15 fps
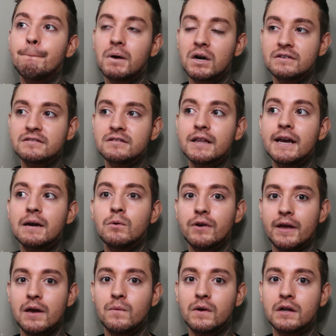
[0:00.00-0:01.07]
Personally, I'm
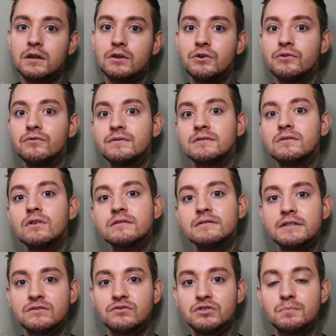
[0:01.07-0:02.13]
okay with clove as long
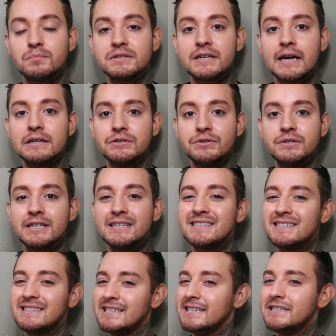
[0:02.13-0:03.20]
as it's super
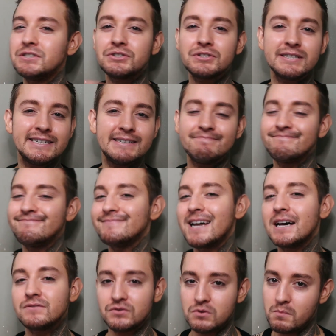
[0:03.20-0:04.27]
diluted. Tea tree,
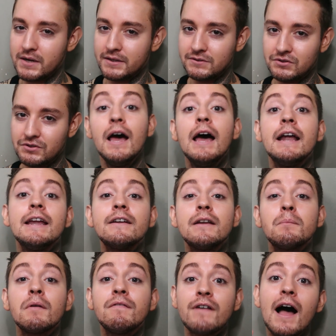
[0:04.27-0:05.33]
not so much. Now,
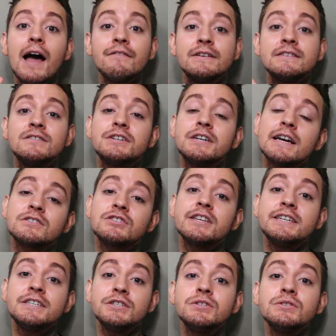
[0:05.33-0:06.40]
number 5 is you can
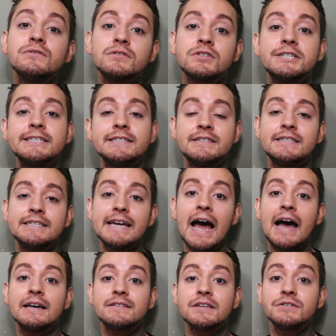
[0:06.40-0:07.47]
actually use green tea
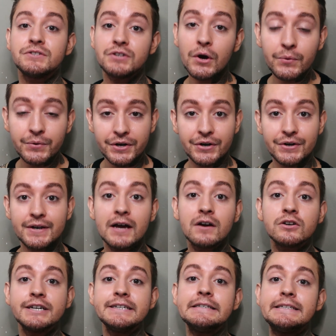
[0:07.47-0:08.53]
as a toner.
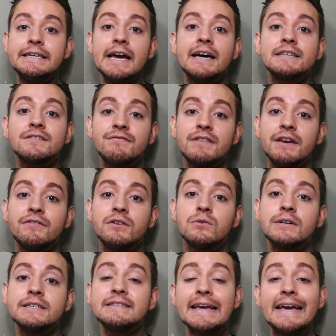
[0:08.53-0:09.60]
Now, green tea has
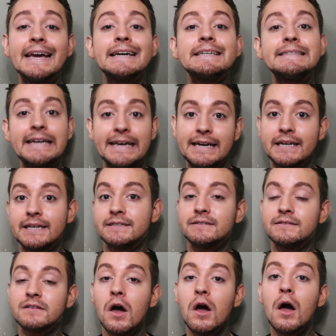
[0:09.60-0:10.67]
flavonoids and
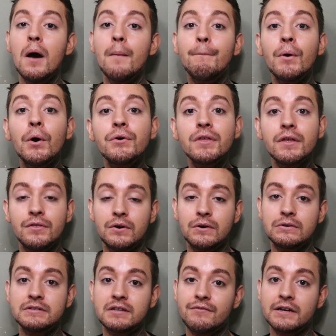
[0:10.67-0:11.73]
tannins. Both of
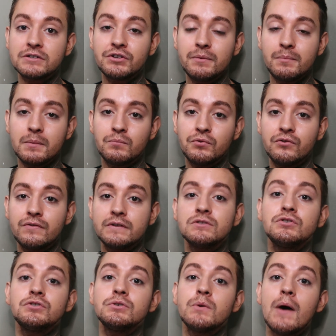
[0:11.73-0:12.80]
those have actually been
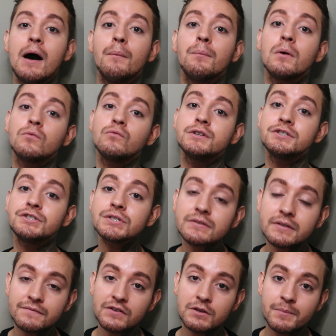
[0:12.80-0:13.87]
proven to help
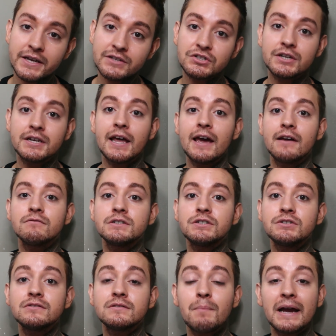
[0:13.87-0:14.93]
reduce inflammation and
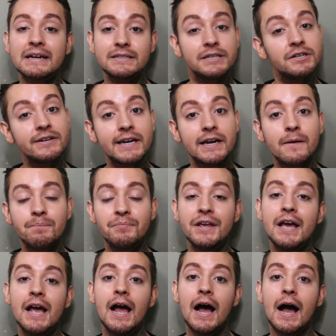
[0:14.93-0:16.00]
reduce bacteria.
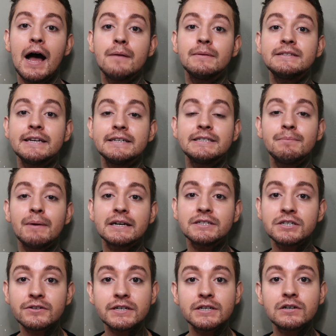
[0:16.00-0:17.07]
It's
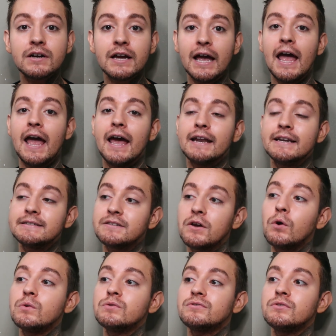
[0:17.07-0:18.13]
antibacterial, and it's
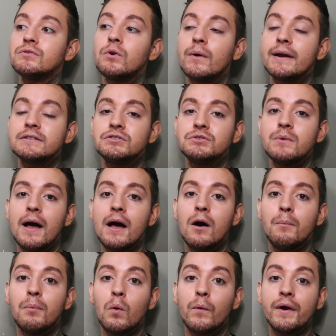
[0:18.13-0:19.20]
also going to
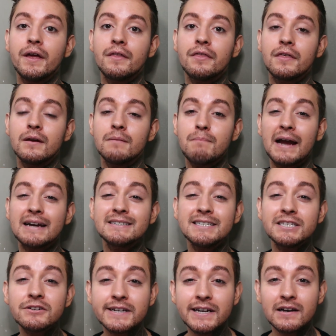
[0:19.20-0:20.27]
help with
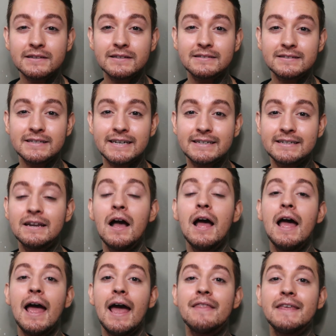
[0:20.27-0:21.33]
bacteria on the skin,
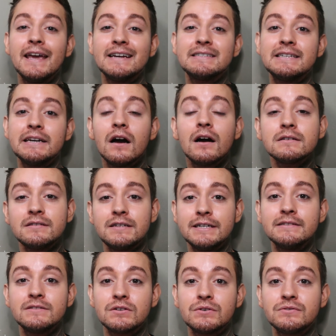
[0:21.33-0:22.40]
and the
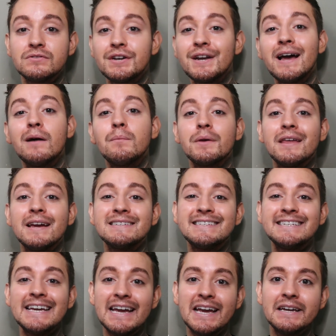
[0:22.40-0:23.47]
antioxidants are also going to help with
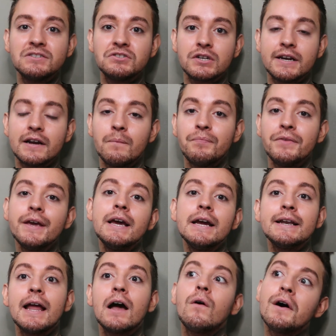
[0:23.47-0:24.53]

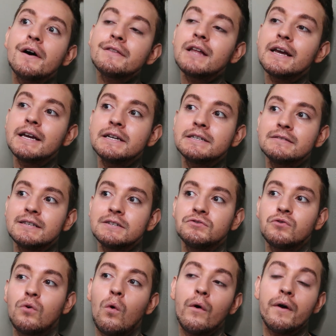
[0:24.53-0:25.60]
anti-aging. Now, unlike an
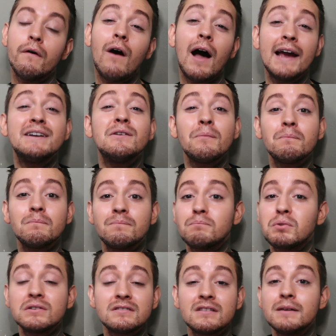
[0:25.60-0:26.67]
essential oil, I don't
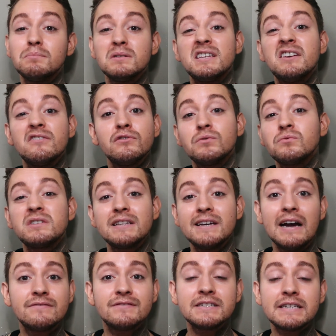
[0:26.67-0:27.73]
personally believe you
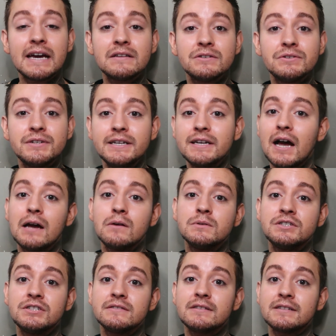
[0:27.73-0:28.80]
really have to dilute it. I
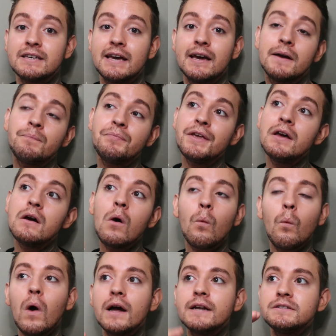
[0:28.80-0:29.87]
would just get
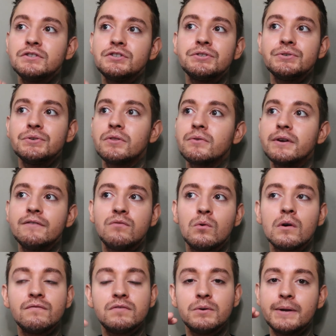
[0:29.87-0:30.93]
1, 2, 3,
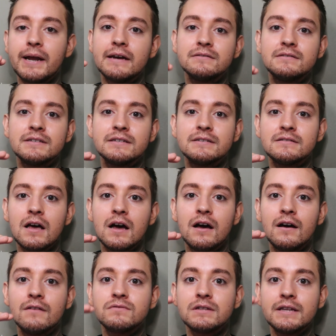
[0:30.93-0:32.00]
4 fluid ounces
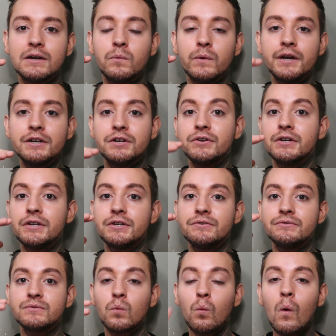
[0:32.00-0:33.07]
of liquid. You can
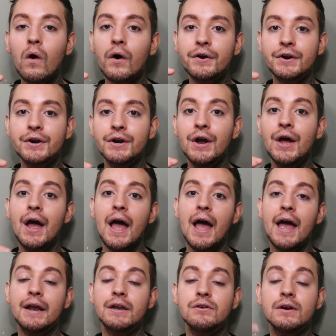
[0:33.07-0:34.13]
use water,
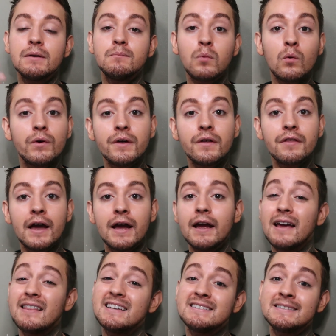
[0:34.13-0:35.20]
and you can boil
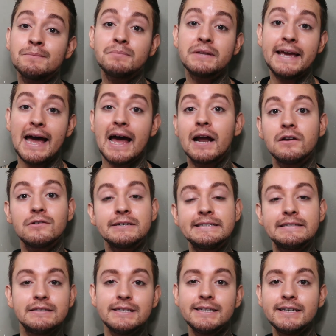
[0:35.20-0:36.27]
that, and then simply add
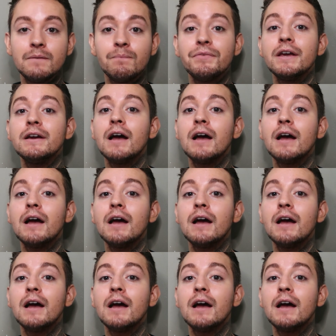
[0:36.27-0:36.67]
green tea.